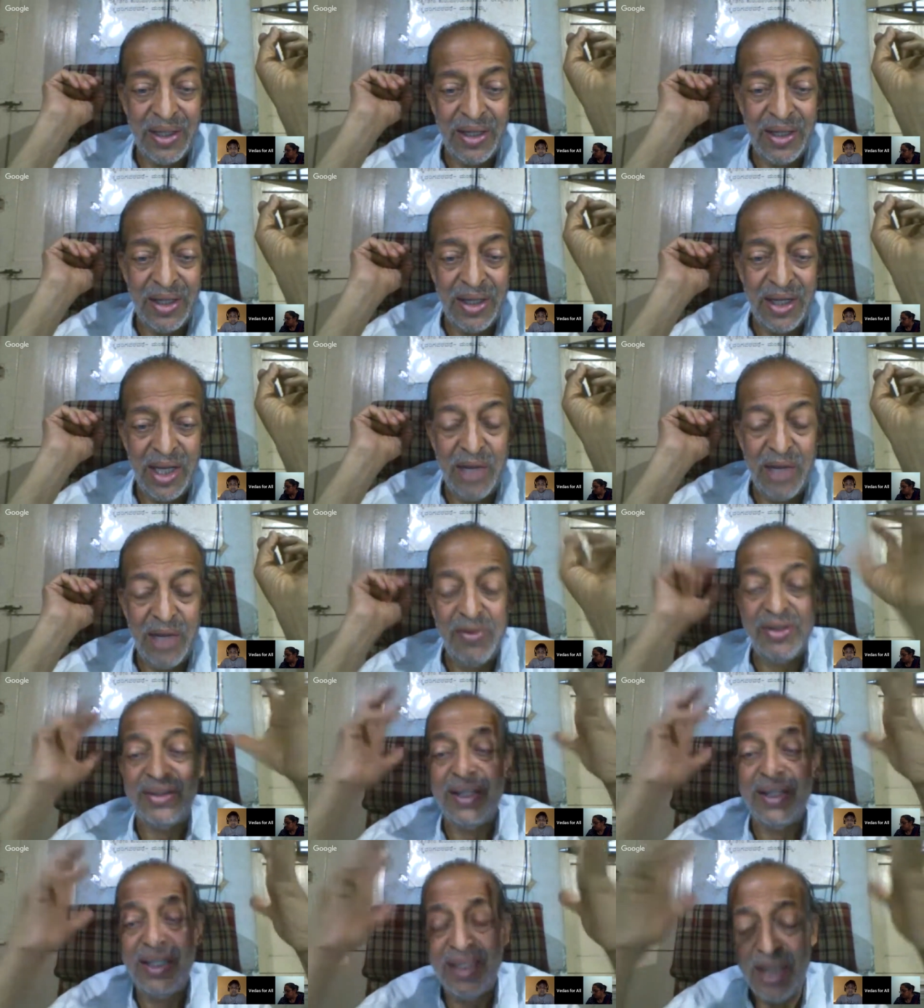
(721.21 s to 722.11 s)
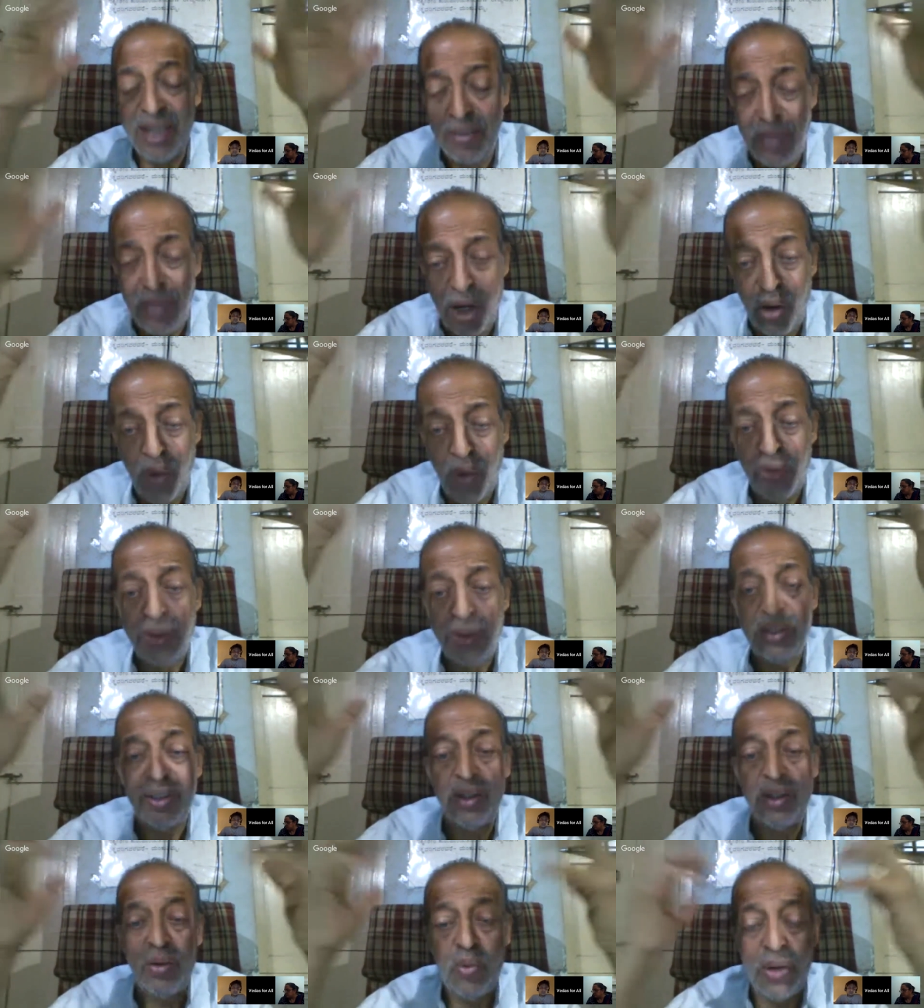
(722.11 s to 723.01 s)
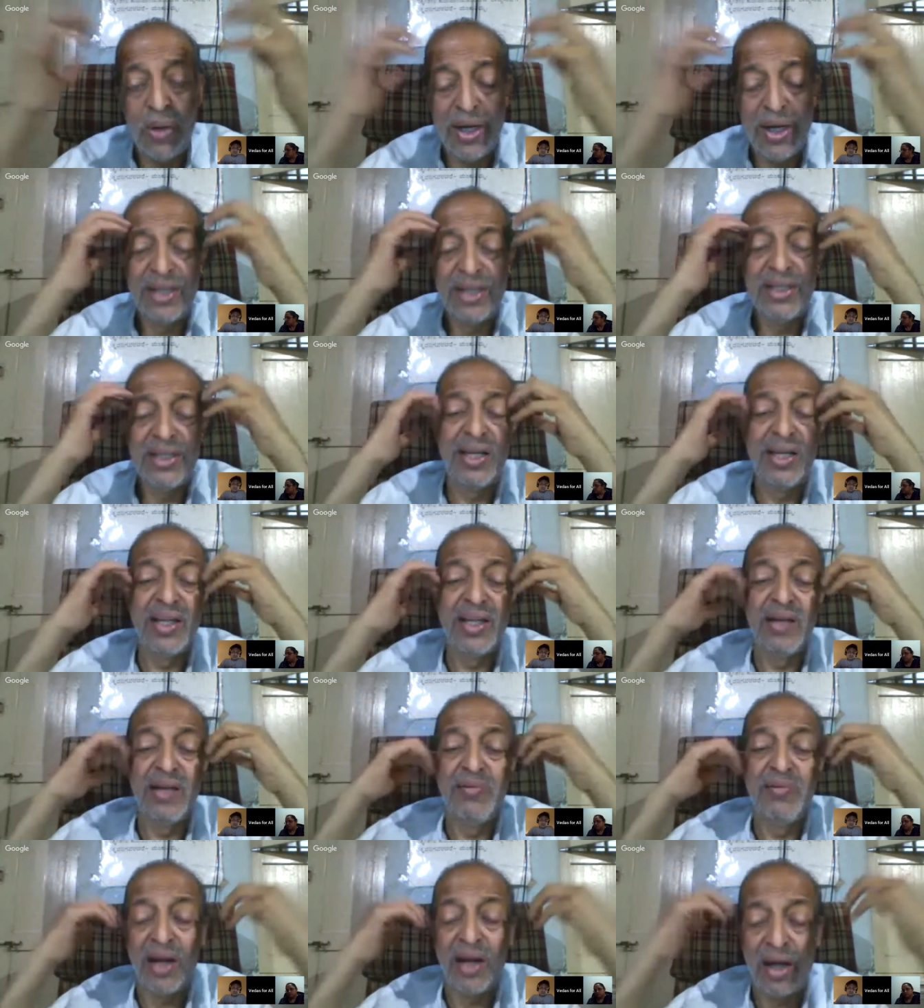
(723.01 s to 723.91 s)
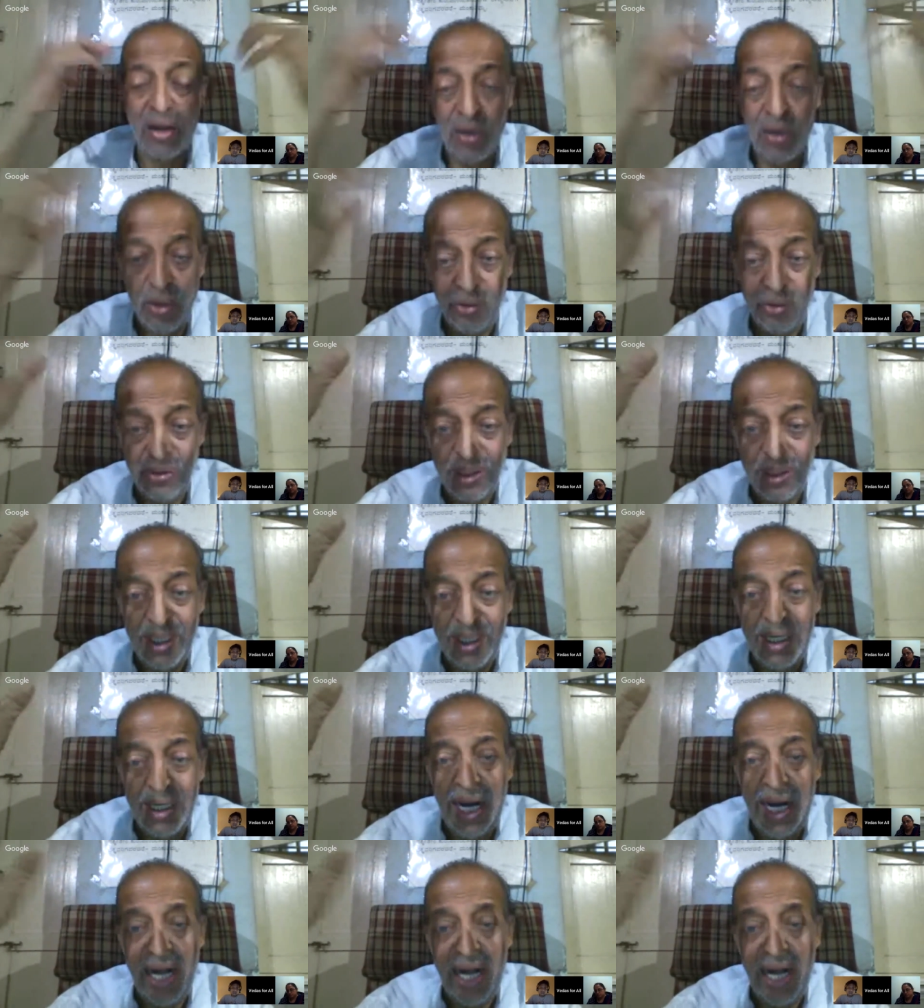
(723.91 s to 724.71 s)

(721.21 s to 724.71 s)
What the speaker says: If we think about one another, then we are close. And if